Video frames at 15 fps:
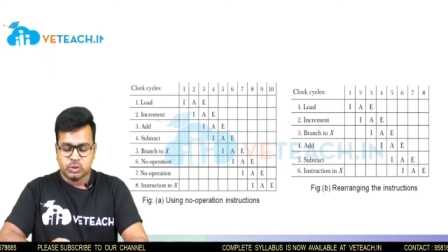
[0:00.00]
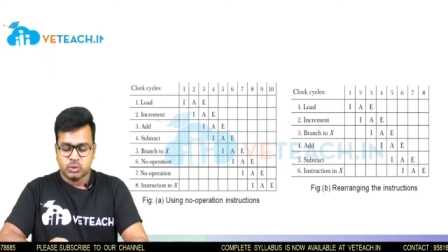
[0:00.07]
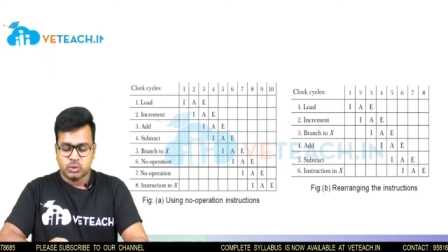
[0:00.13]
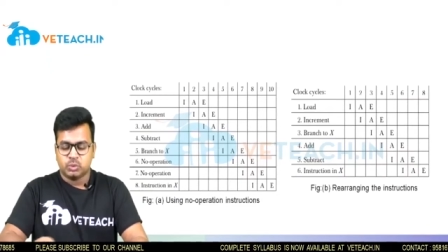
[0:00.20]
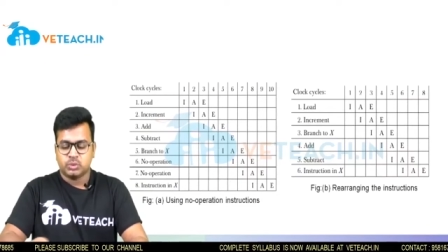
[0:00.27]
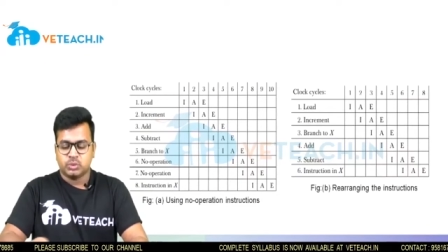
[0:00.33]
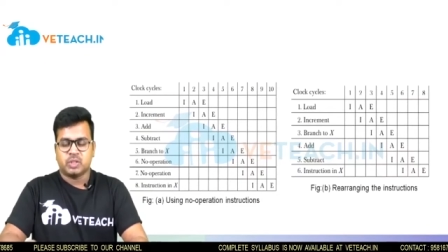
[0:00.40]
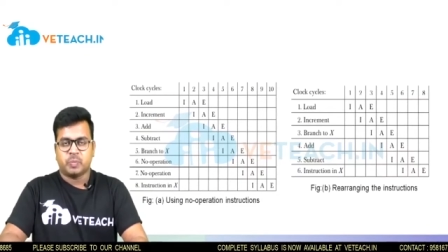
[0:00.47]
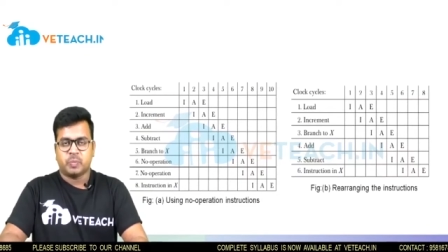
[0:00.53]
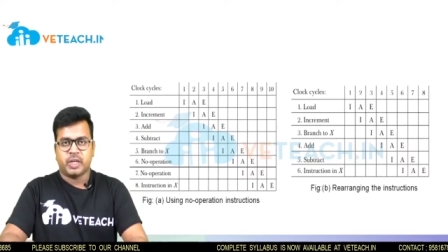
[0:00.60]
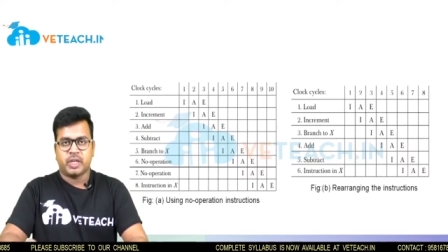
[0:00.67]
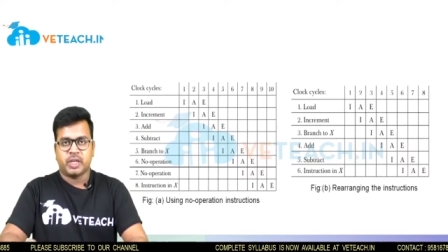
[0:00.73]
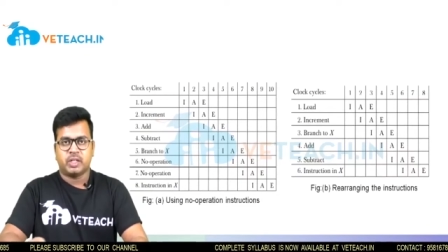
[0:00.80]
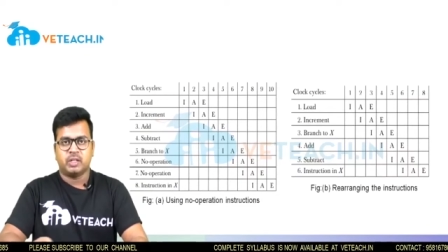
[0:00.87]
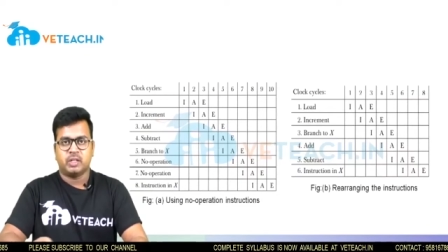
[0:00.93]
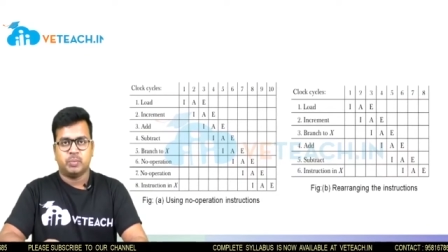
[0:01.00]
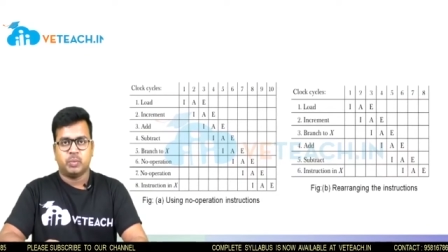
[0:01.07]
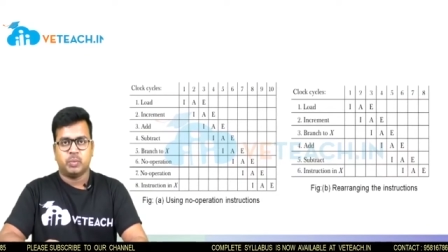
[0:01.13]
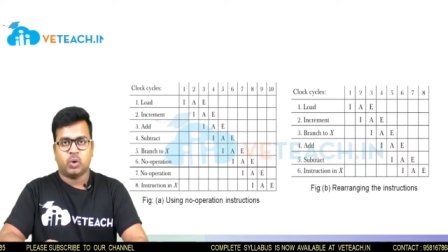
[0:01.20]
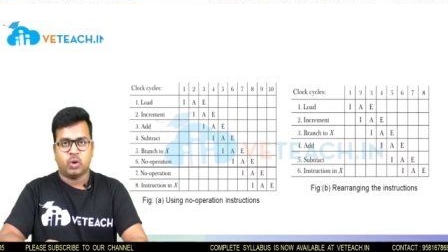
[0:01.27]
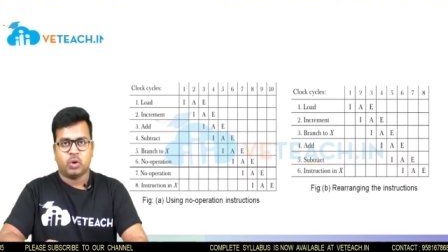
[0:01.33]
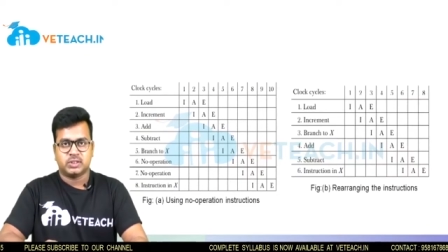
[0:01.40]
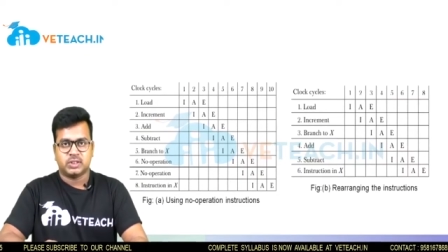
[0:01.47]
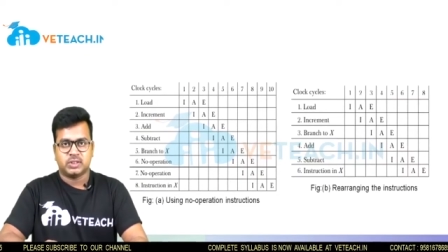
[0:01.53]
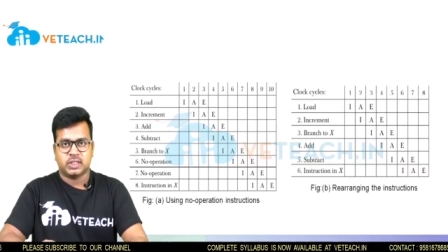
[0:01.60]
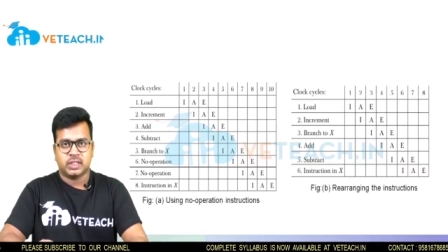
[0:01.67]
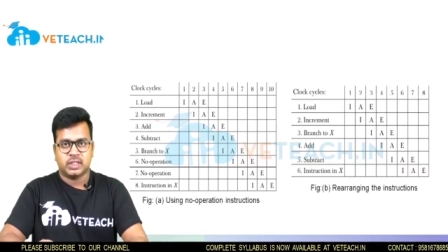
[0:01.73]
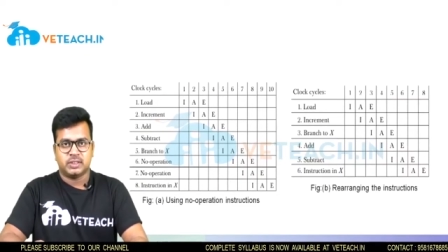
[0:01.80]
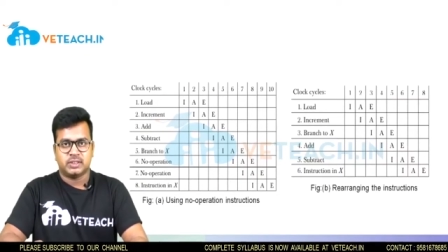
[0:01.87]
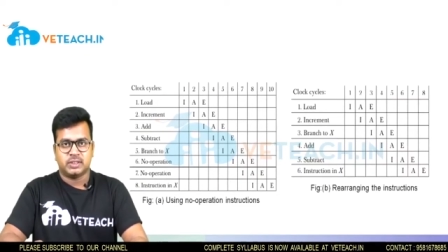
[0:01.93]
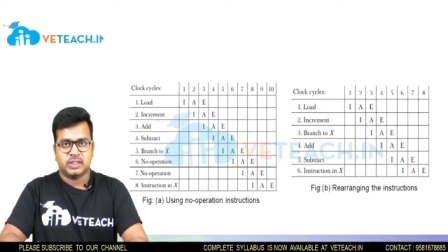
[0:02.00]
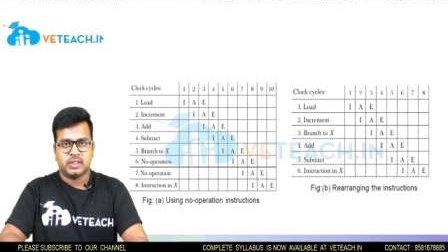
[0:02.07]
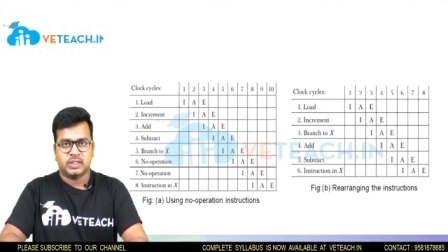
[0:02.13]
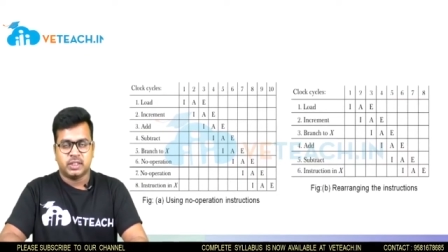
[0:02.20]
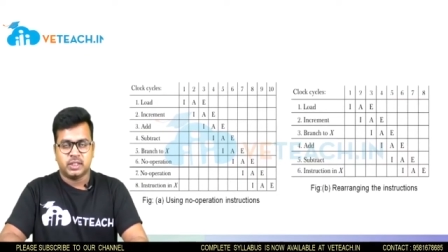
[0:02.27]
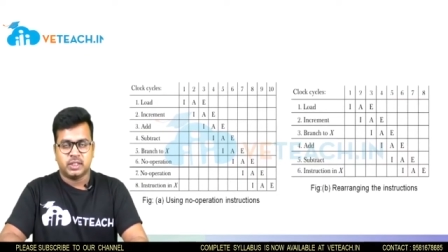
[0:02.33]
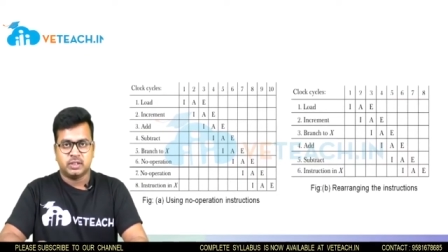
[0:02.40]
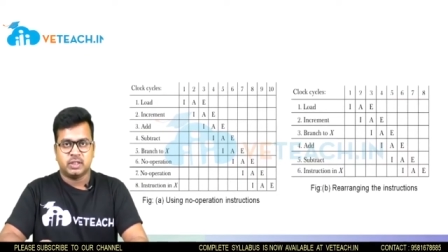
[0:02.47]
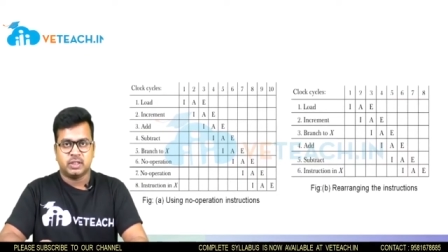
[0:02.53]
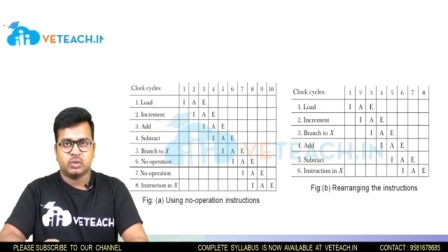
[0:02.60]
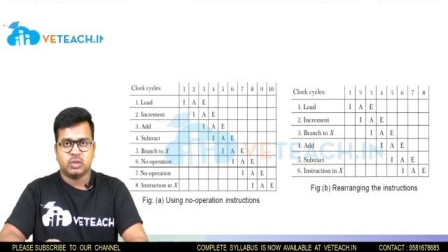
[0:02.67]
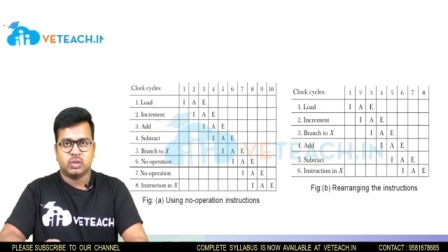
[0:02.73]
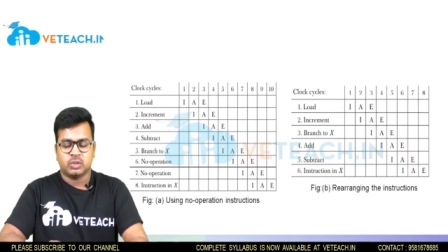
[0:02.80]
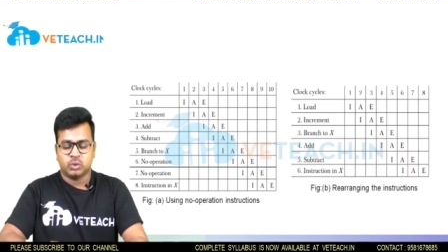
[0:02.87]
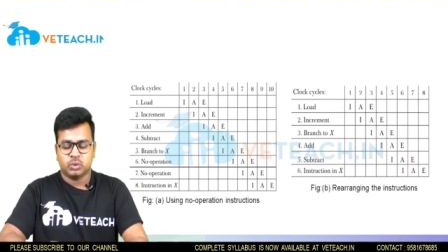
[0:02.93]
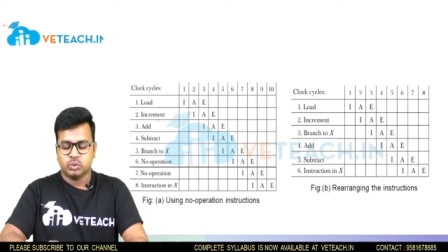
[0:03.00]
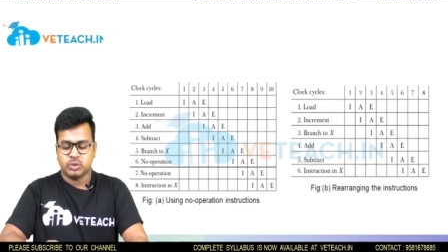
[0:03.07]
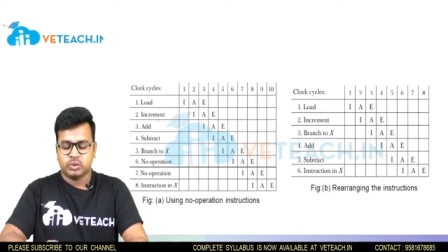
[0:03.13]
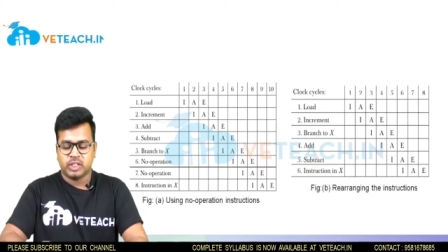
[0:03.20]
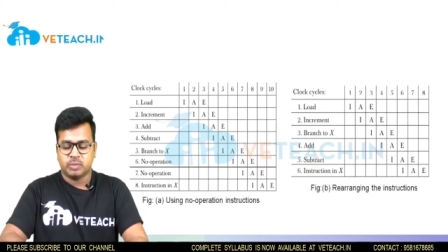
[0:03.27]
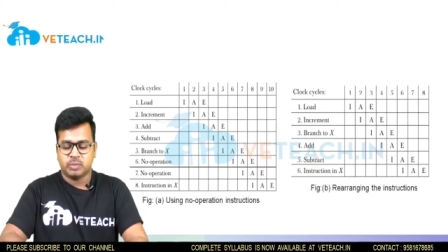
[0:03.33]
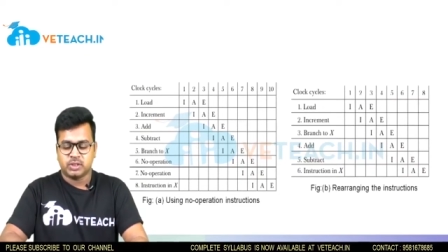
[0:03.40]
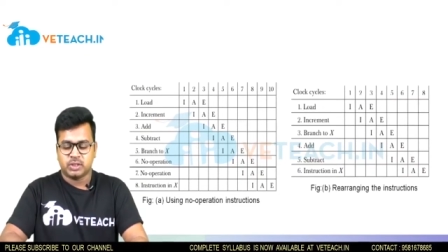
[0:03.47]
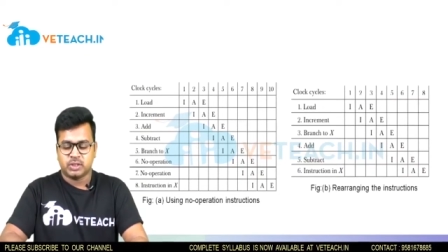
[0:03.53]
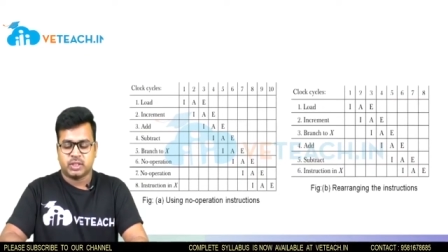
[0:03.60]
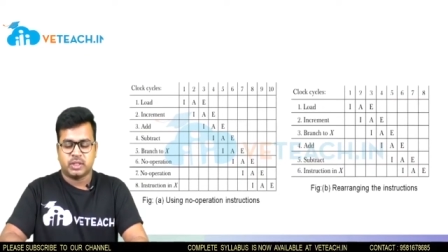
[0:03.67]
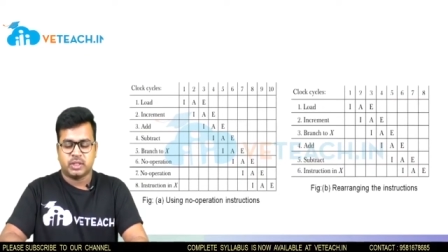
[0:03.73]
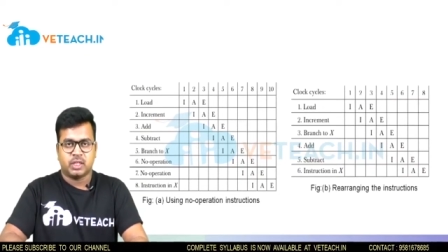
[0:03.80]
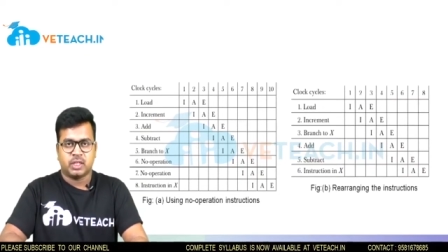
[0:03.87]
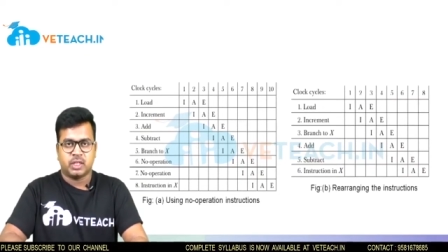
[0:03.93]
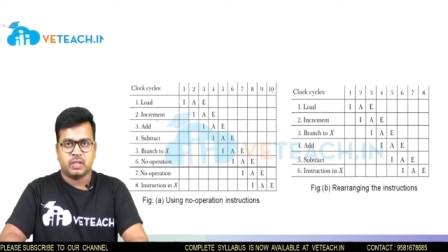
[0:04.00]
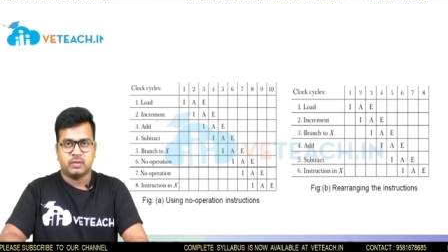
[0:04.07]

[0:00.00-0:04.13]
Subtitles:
two separate blocks that are listed here. The two tables are here.